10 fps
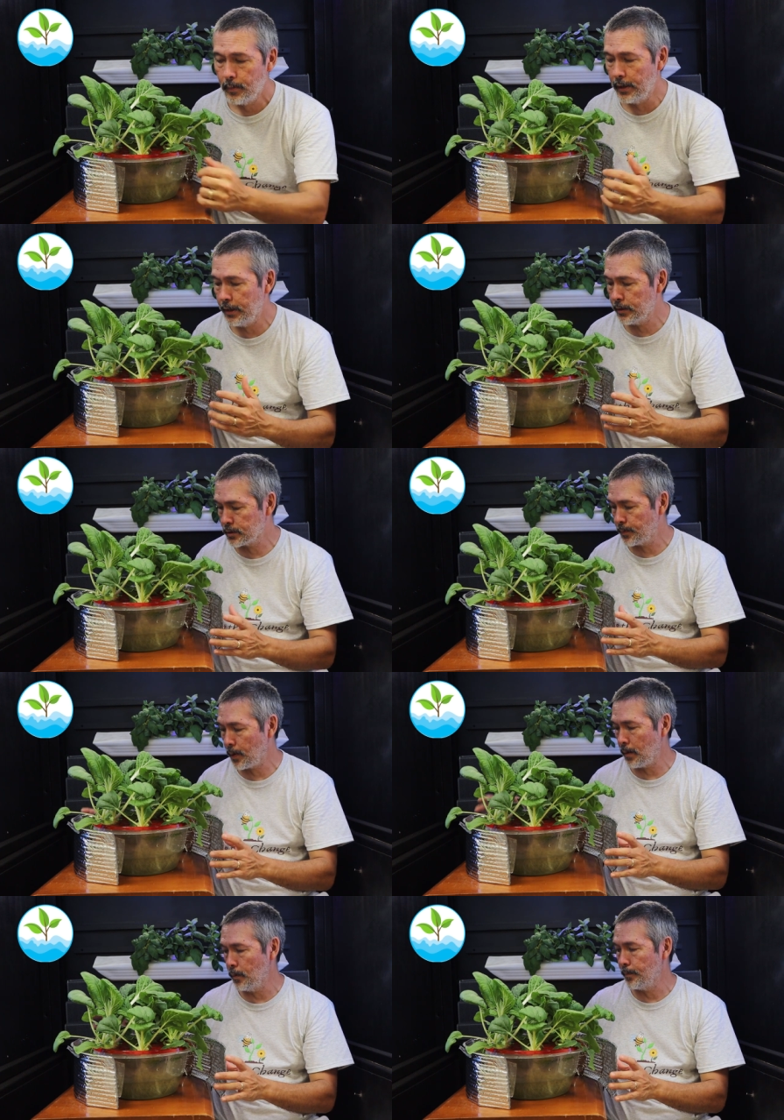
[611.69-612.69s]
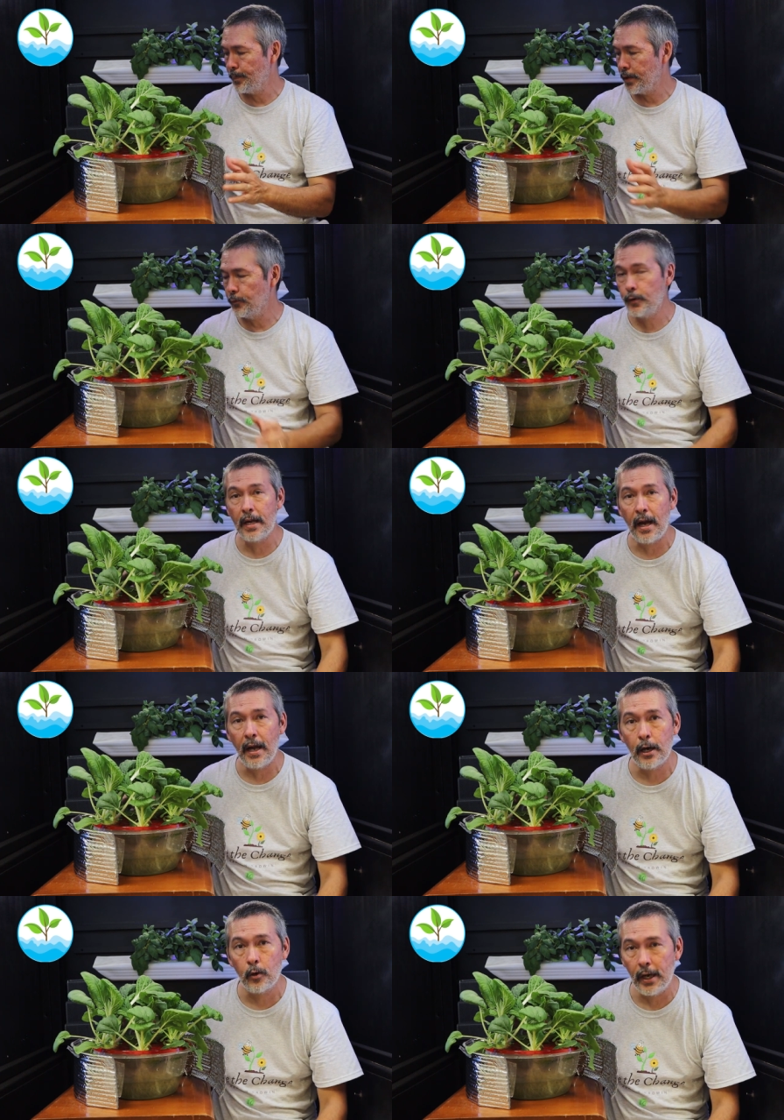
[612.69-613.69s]
But here's the problem. If you're
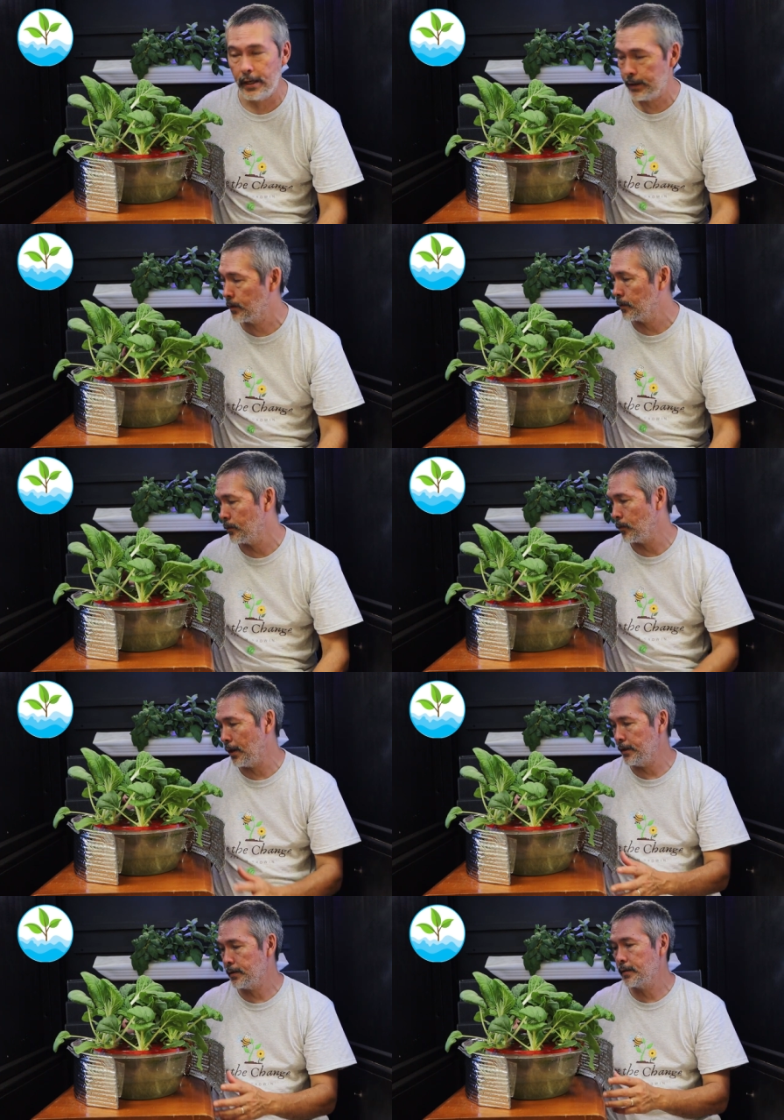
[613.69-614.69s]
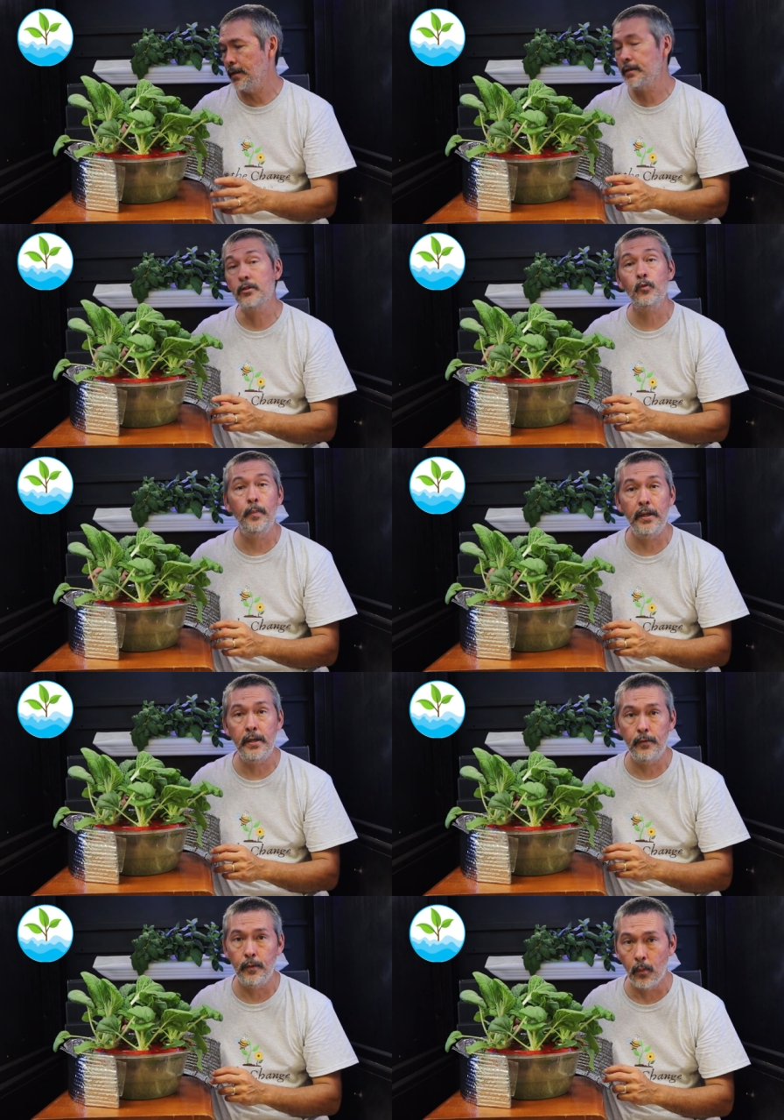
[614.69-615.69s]
not aerating, right, that this would be
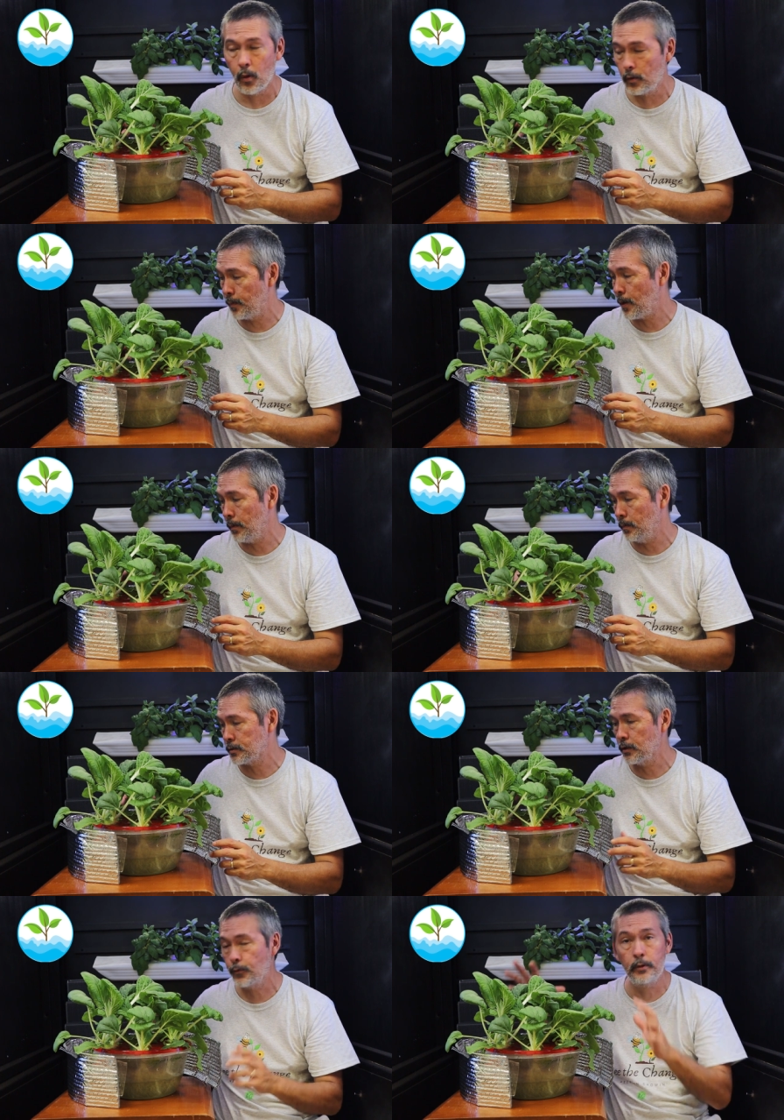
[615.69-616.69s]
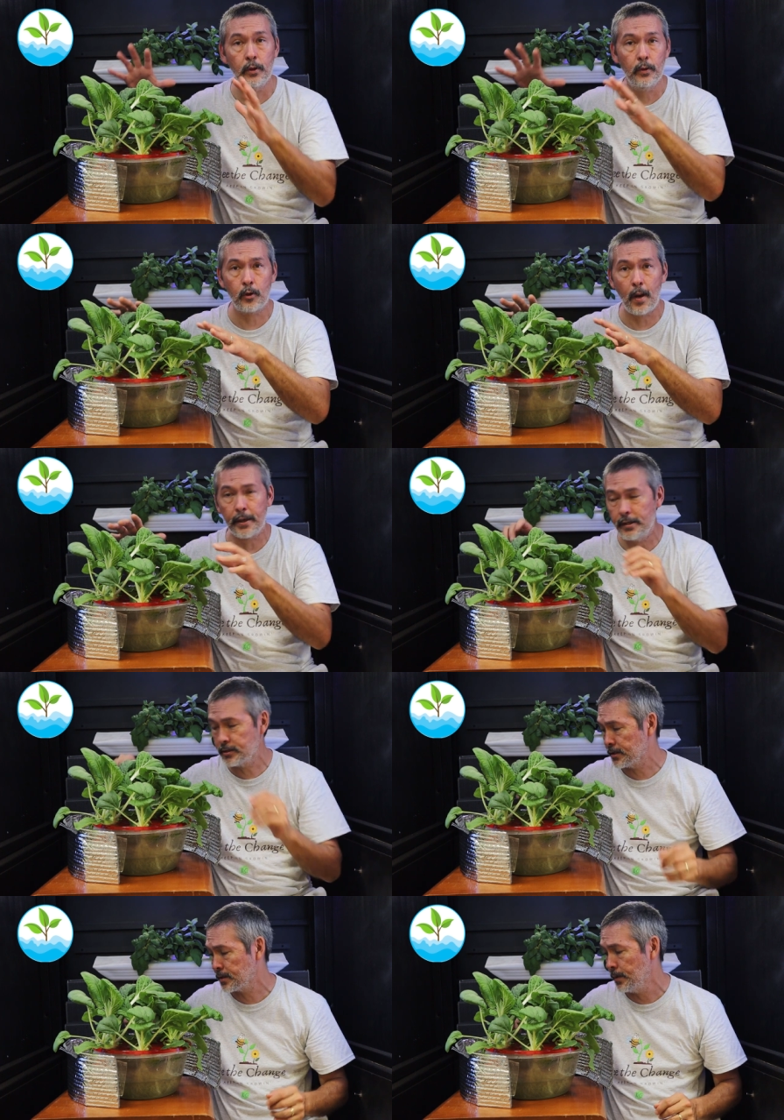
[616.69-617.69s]
even more of a problem. So if we're doing the Kratky
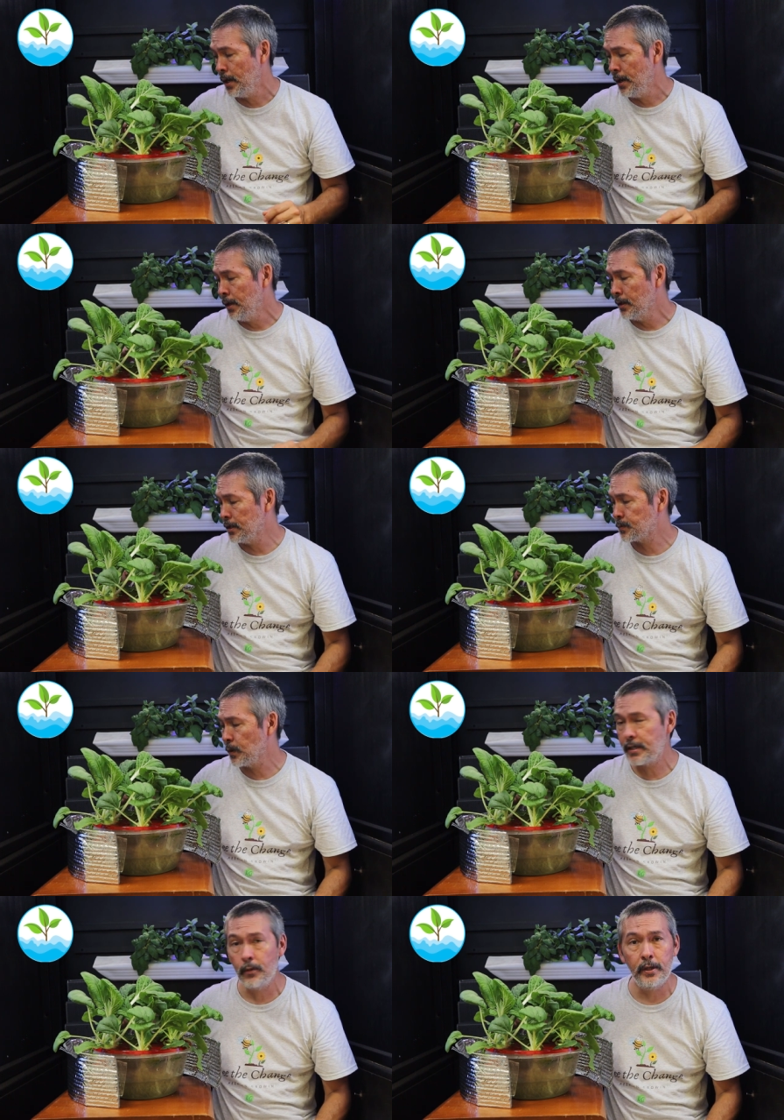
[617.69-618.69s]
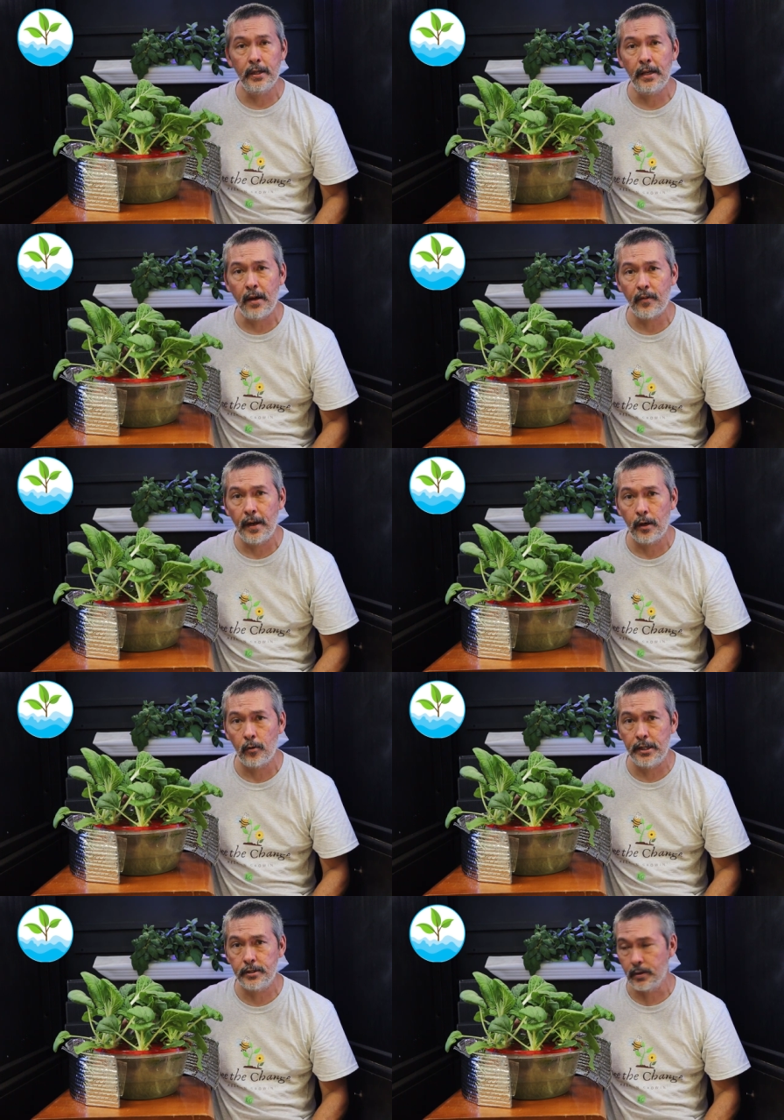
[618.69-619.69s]
system, let's pretend we didn't have the
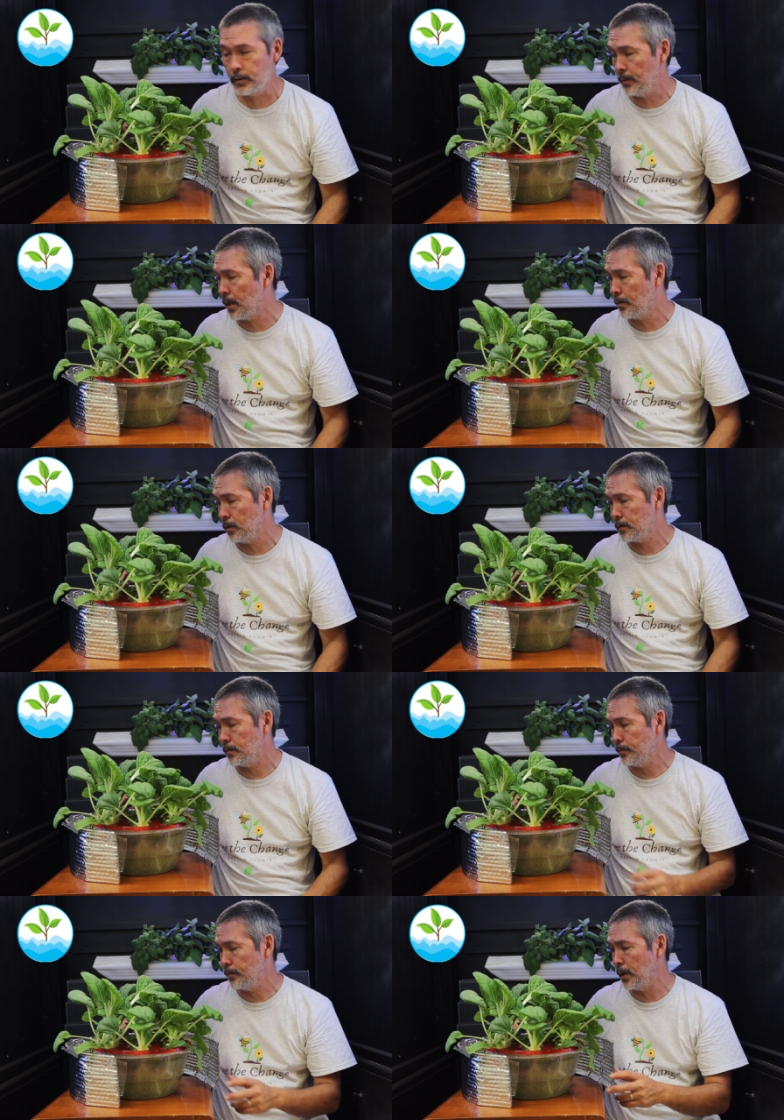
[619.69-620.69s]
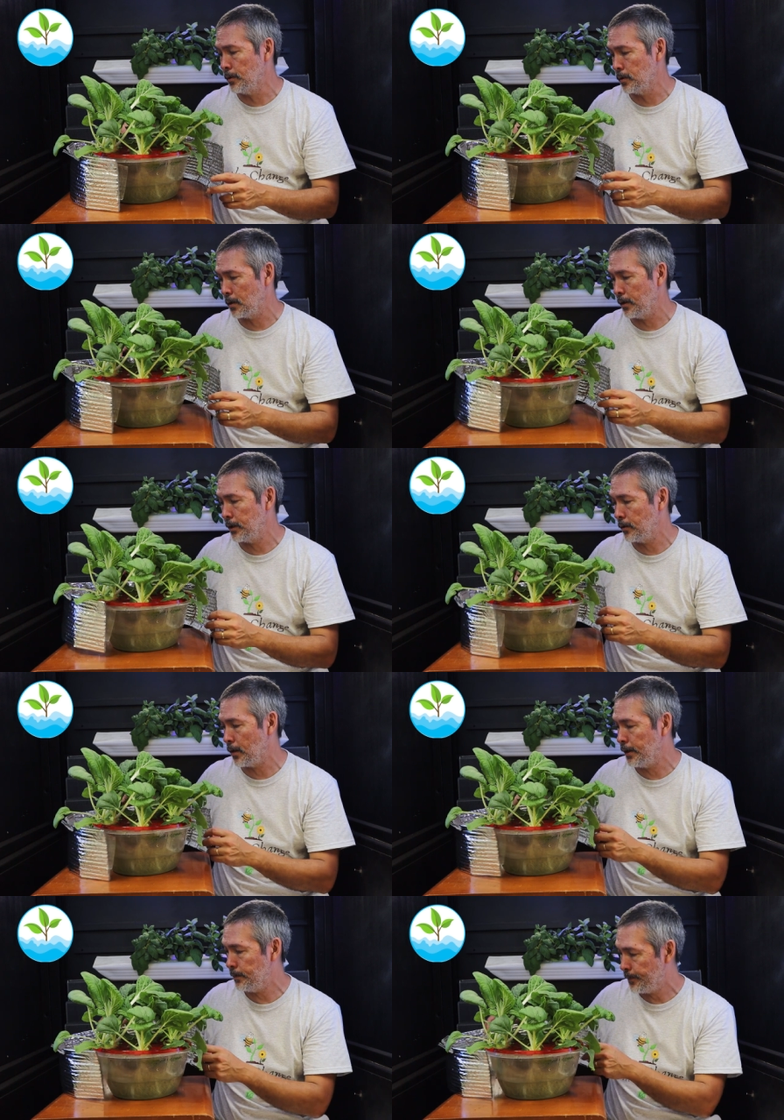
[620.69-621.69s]
aeration or the bubbler, bubbler on here,
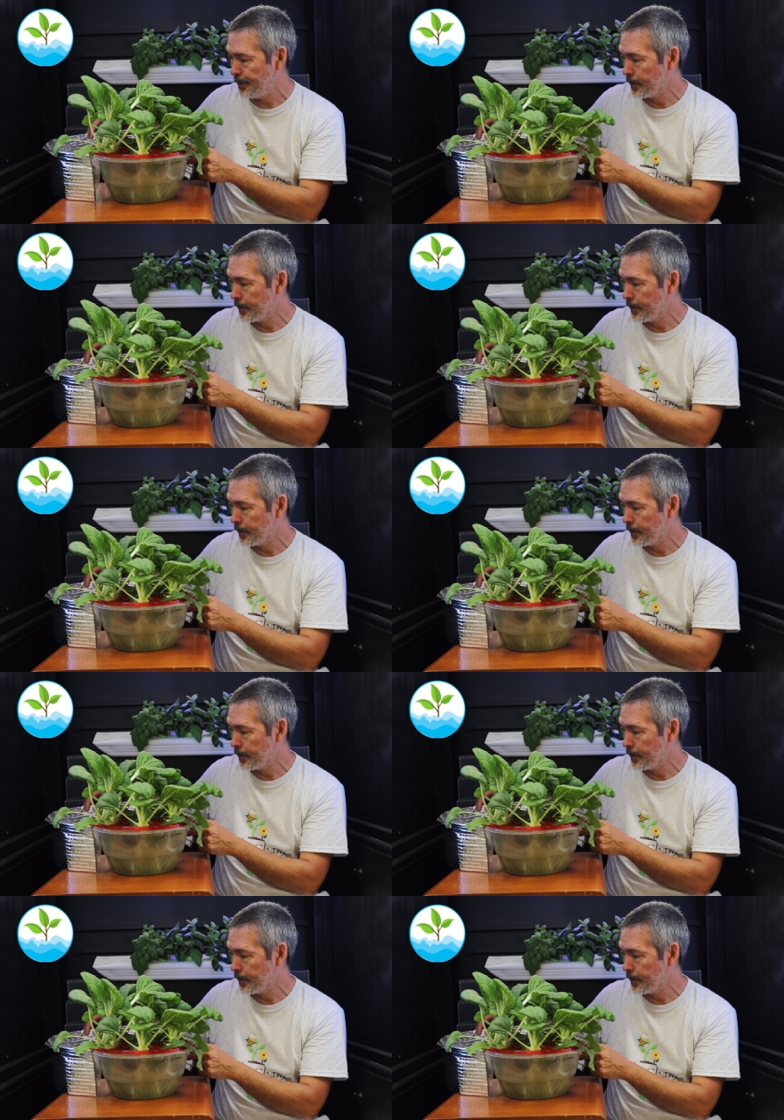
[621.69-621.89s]
right?